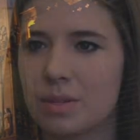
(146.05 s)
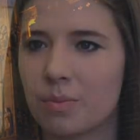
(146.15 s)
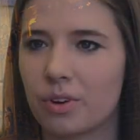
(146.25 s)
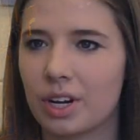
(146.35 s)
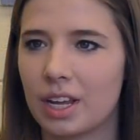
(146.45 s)
in
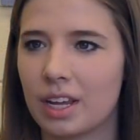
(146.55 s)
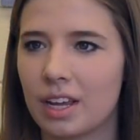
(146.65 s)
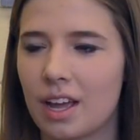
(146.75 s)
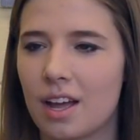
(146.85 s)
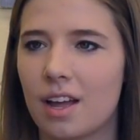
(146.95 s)
the
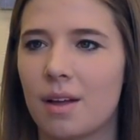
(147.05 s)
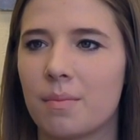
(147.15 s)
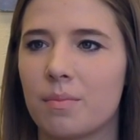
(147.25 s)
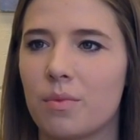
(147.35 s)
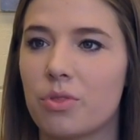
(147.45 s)
morning
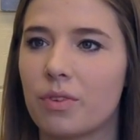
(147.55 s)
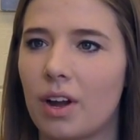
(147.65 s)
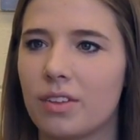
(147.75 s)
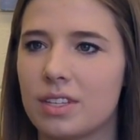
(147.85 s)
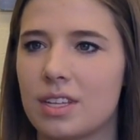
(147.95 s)

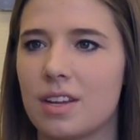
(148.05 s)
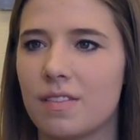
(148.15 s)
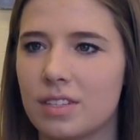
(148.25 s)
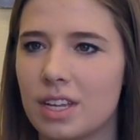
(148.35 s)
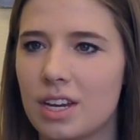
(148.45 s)
throughout the city
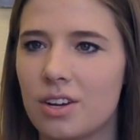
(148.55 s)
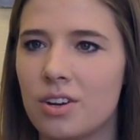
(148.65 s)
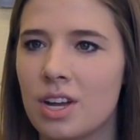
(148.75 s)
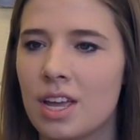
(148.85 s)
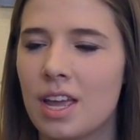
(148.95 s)
of Toledo.
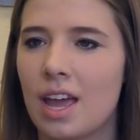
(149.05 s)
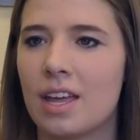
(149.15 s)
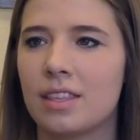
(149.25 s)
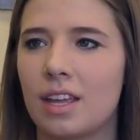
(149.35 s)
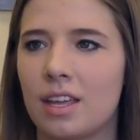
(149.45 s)

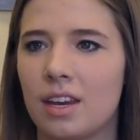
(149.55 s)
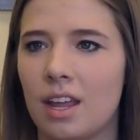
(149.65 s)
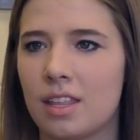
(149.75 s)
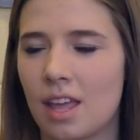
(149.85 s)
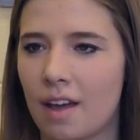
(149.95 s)
And then
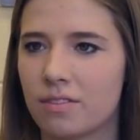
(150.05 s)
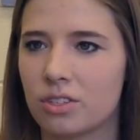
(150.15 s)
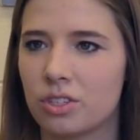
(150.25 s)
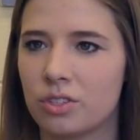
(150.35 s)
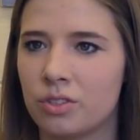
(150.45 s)
in the
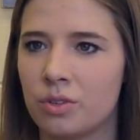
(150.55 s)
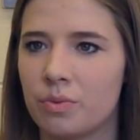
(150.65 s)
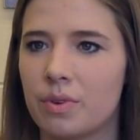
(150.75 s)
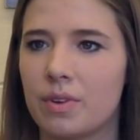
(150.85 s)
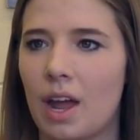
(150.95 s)

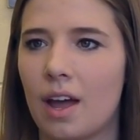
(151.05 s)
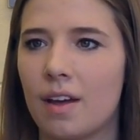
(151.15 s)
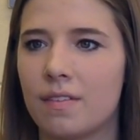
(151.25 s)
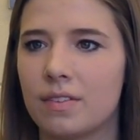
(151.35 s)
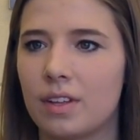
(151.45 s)
afternoon, we would
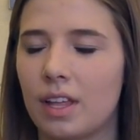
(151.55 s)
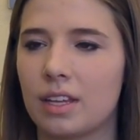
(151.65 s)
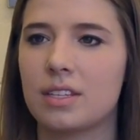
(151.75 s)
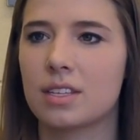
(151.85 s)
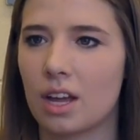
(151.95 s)
have
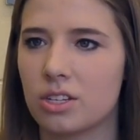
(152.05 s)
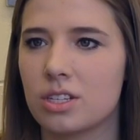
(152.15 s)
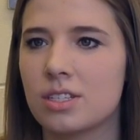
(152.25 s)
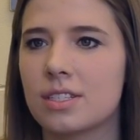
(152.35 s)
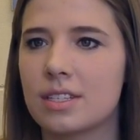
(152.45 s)
like
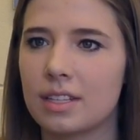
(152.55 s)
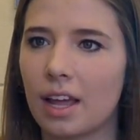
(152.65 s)
discussions and